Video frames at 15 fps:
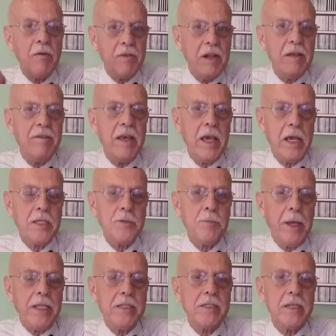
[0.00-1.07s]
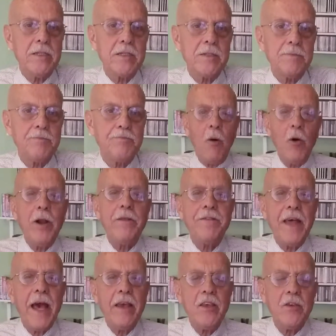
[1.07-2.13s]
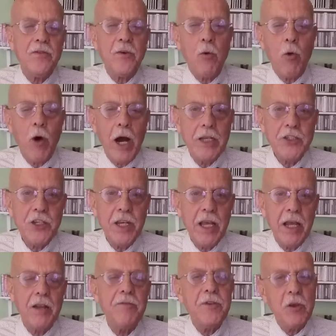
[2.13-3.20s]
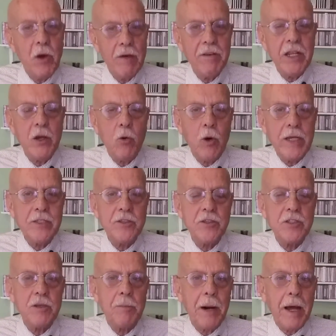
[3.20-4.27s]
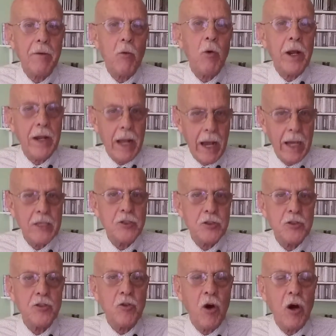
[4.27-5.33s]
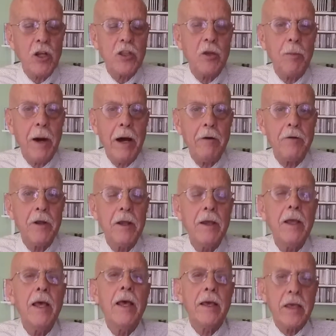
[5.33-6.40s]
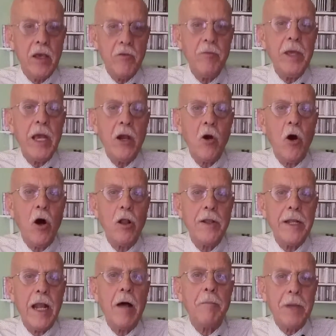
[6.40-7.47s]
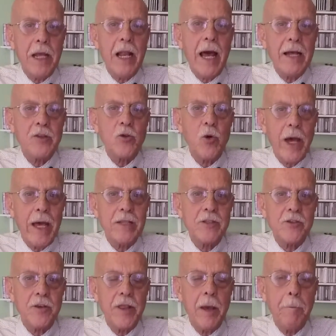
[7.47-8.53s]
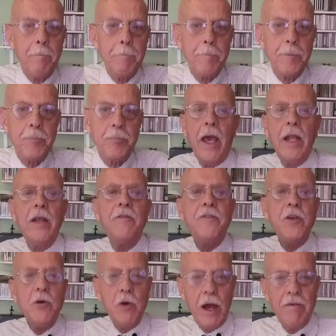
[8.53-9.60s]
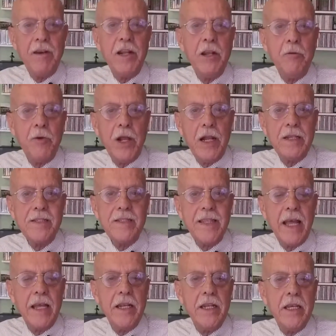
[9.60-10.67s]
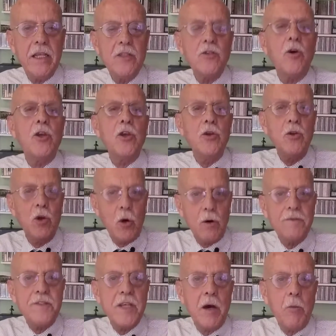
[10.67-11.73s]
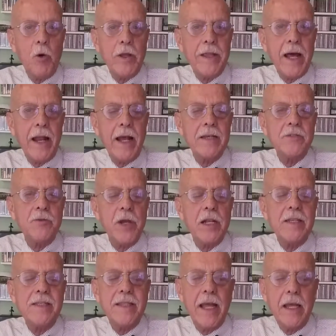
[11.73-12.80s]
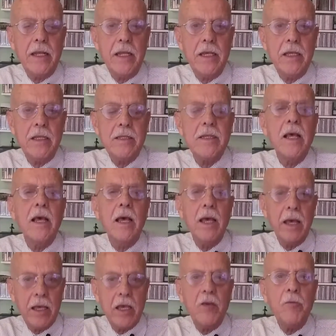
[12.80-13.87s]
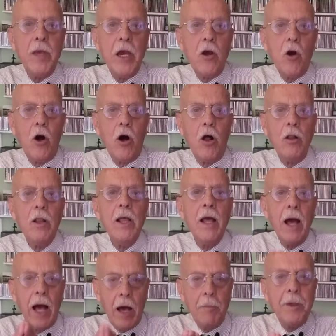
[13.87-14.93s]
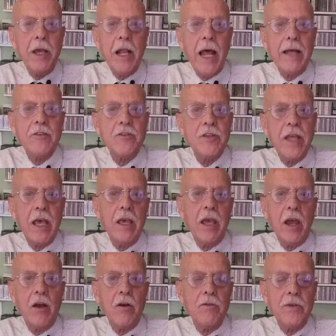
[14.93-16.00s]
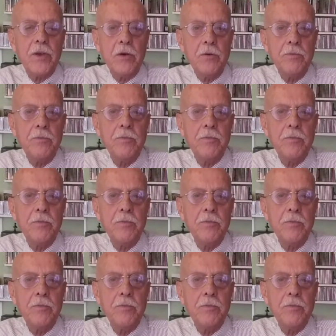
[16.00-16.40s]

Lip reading: of living expenses. I want to thank you for watching, and if you have any questions about what I just talked about, give me a call and I'll be glad to answer them. And if you have any real estate needs or you know of someone that has real estate needs, give me a call. I'll be glad to take care of you.